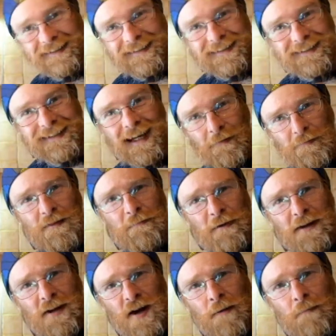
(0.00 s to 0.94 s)
It helps it
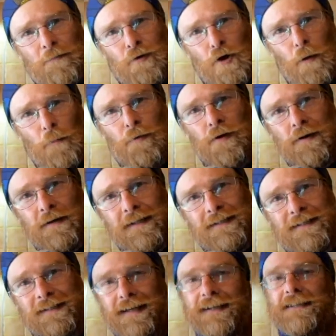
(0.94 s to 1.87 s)
become proper and
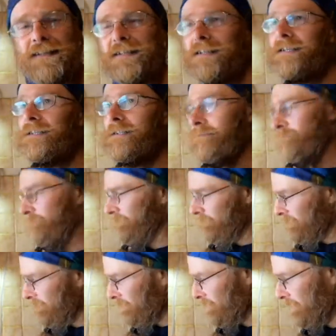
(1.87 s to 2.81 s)
tasty.
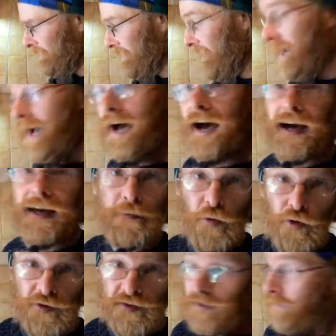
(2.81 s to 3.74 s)
And I'm
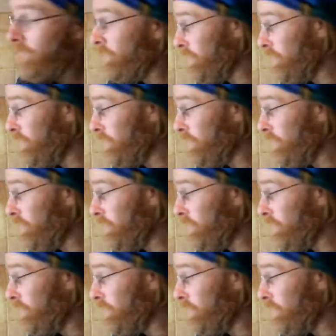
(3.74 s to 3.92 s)
also going to